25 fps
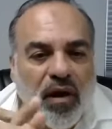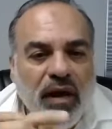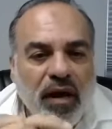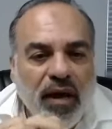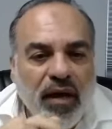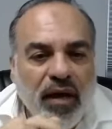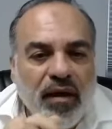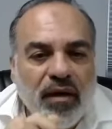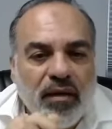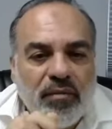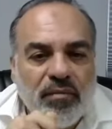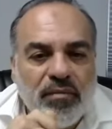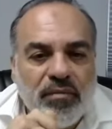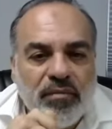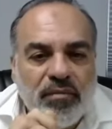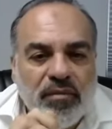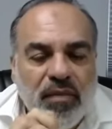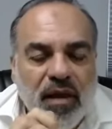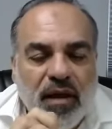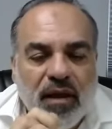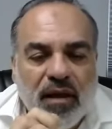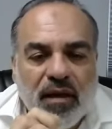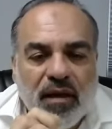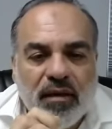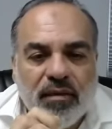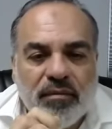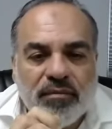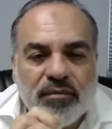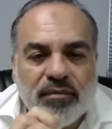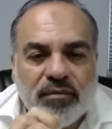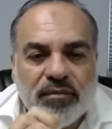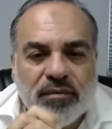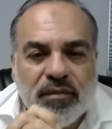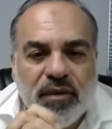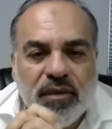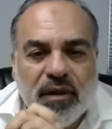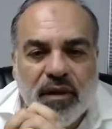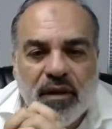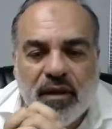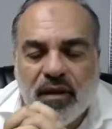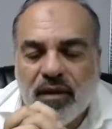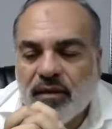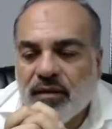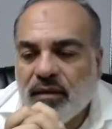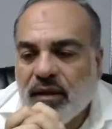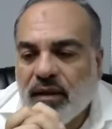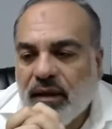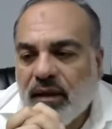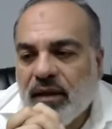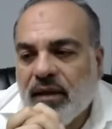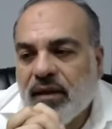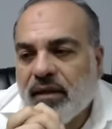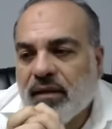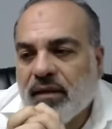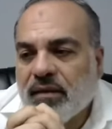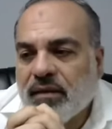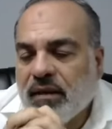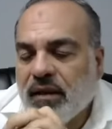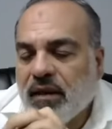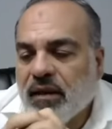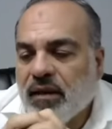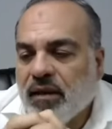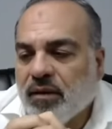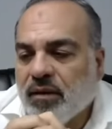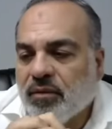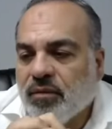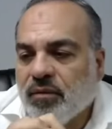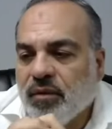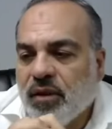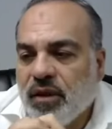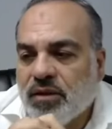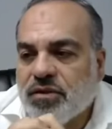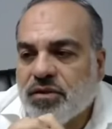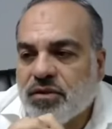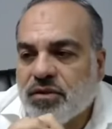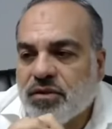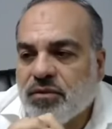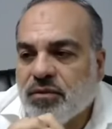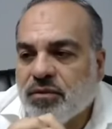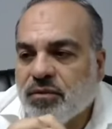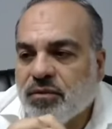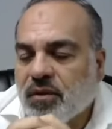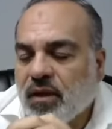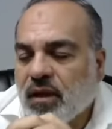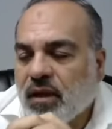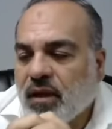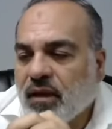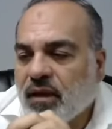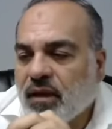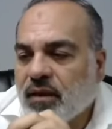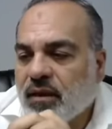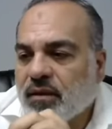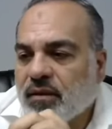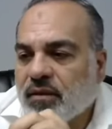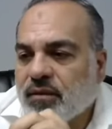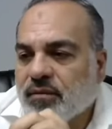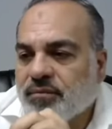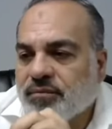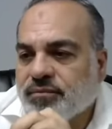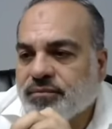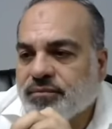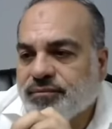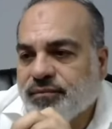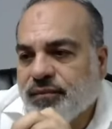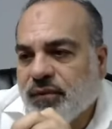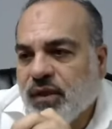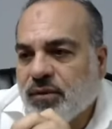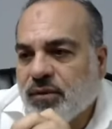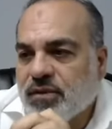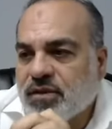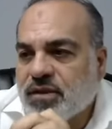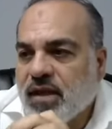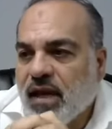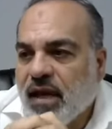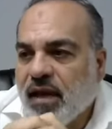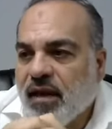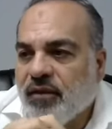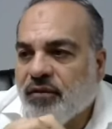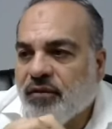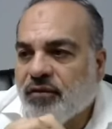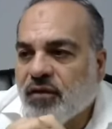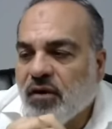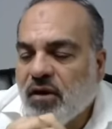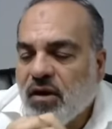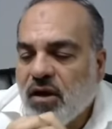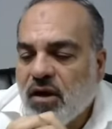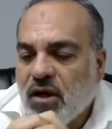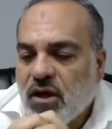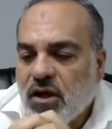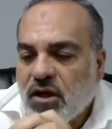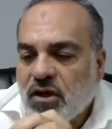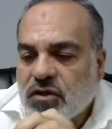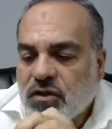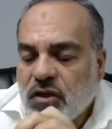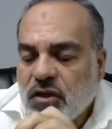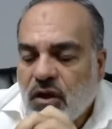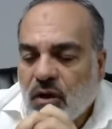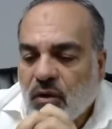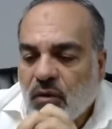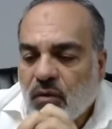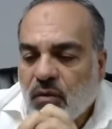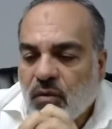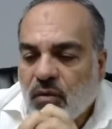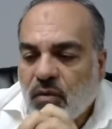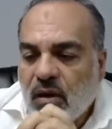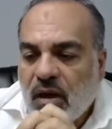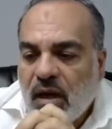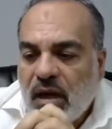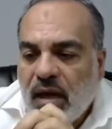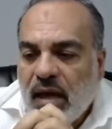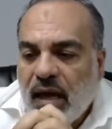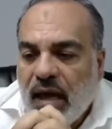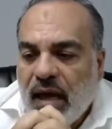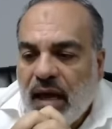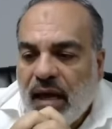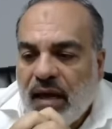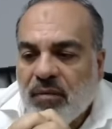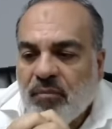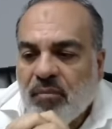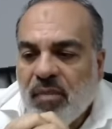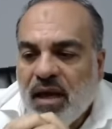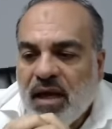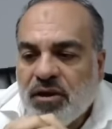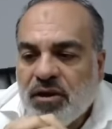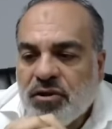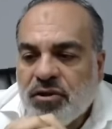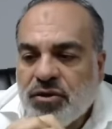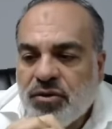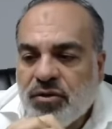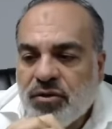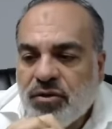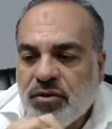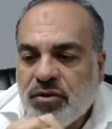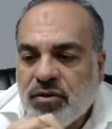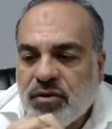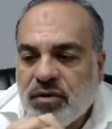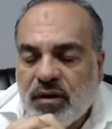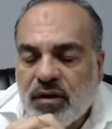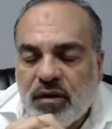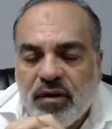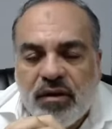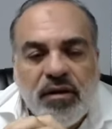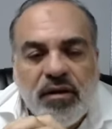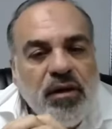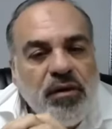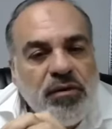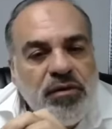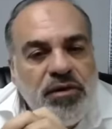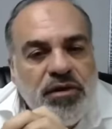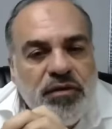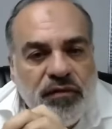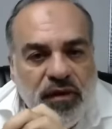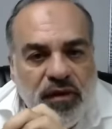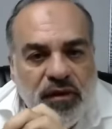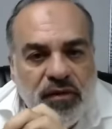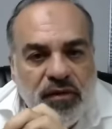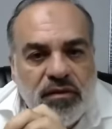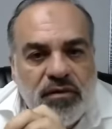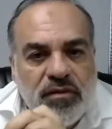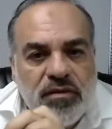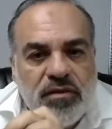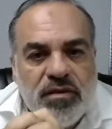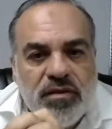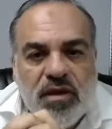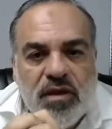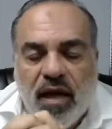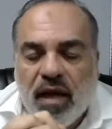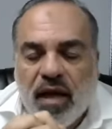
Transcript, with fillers: am into those days. So I majored in those fields.